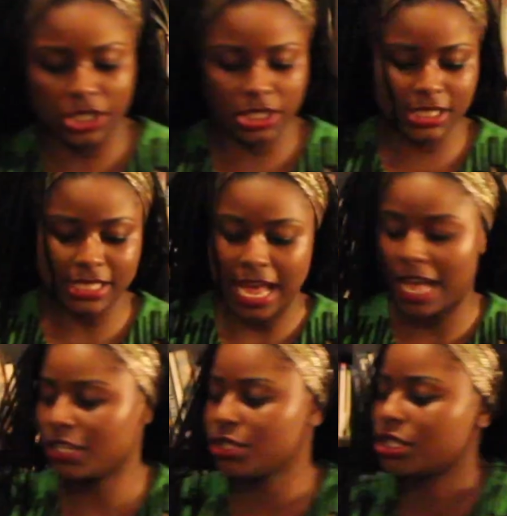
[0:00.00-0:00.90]
your
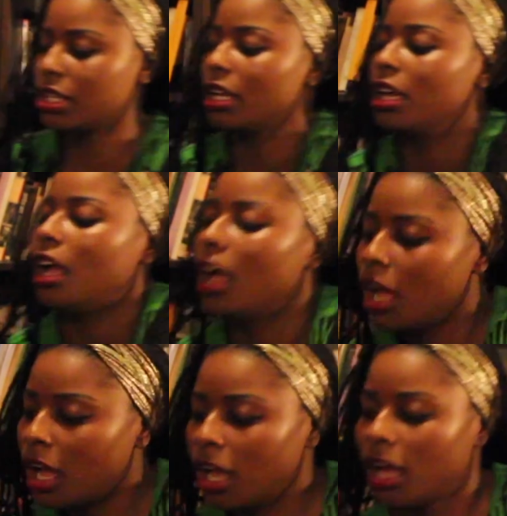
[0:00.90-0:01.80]
stash
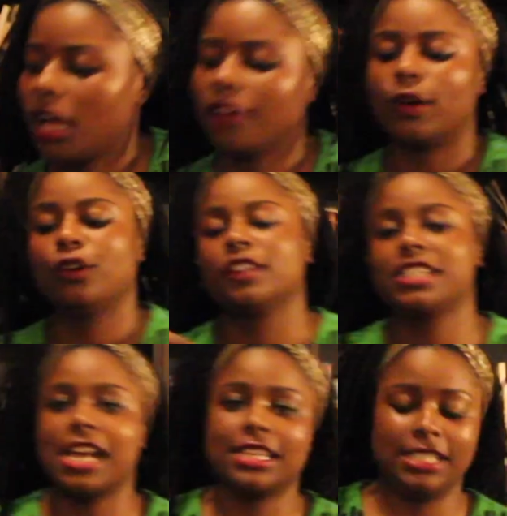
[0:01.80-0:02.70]
of
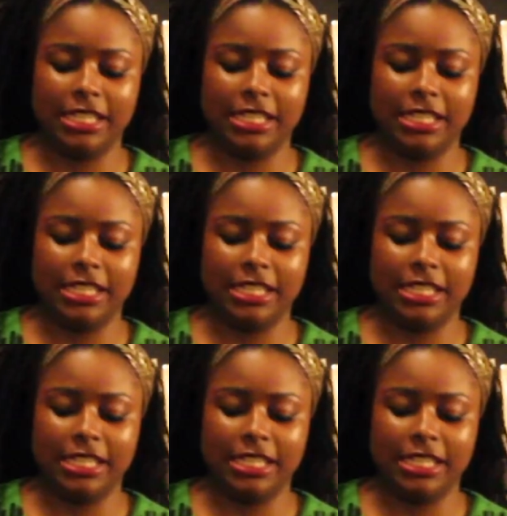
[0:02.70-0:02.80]
oversized